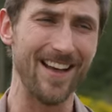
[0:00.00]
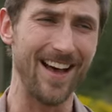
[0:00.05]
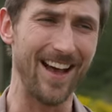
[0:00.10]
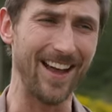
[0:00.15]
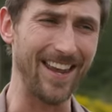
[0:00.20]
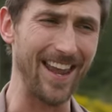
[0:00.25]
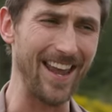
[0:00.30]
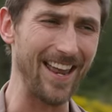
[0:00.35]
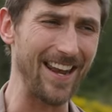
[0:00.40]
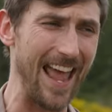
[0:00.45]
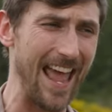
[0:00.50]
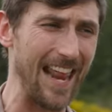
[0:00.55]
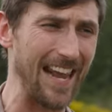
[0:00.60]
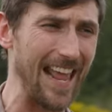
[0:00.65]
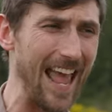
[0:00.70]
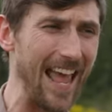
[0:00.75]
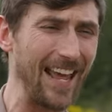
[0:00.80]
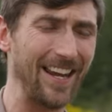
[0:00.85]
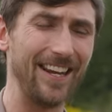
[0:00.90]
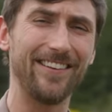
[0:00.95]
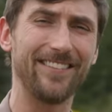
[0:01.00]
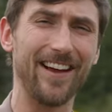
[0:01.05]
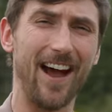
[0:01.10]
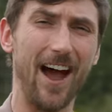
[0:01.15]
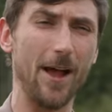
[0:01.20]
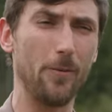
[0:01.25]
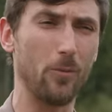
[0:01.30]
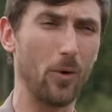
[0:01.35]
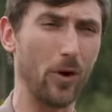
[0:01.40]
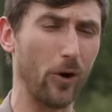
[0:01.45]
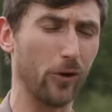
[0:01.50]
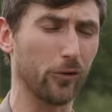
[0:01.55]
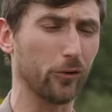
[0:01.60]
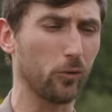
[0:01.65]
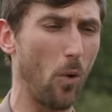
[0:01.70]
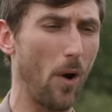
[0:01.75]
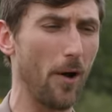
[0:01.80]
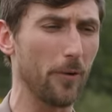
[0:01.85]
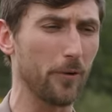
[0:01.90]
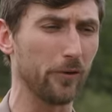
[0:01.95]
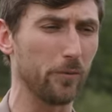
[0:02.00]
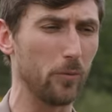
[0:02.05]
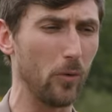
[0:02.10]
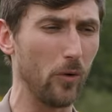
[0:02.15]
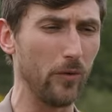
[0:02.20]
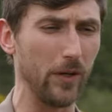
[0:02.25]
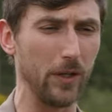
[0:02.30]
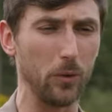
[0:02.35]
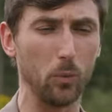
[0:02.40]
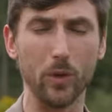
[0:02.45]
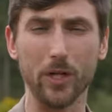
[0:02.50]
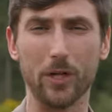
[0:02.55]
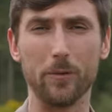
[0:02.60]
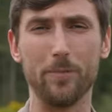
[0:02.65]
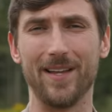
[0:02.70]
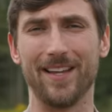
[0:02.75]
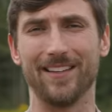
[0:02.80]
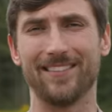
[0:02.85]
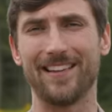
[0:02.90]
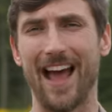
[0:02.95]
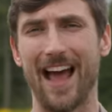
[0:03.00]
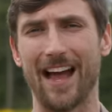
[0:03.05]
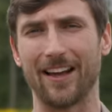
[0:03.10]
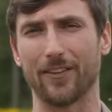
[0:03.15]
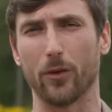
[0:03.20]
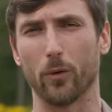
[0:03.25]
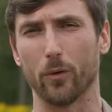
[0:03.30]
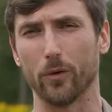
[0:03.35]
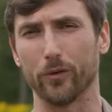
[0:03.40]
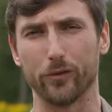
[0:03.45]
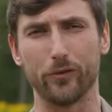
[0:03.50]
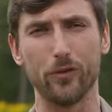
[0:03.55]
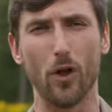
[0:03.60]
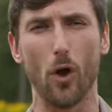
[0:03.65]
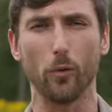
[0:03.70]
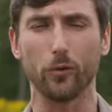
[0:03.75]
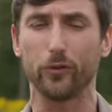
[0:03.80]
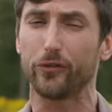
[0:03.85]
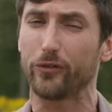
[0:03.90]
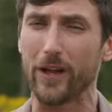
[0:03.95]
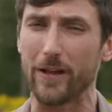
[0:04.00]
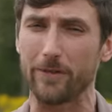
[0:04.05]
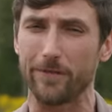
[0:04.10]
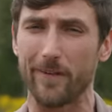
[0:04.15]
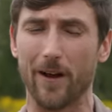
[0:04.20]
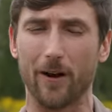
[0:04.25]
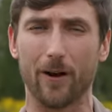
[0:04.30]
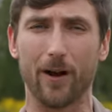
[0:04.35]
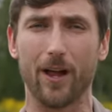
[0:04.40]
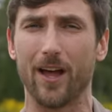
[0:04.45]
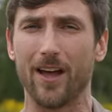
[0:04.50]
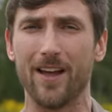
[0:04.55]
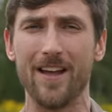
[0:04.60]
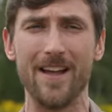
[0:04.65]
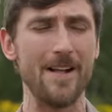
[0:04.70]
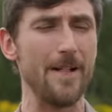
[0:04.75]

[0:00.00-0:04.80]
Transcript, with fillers: again, at any time when our squad was moving, we could be attacked. There was no safe area,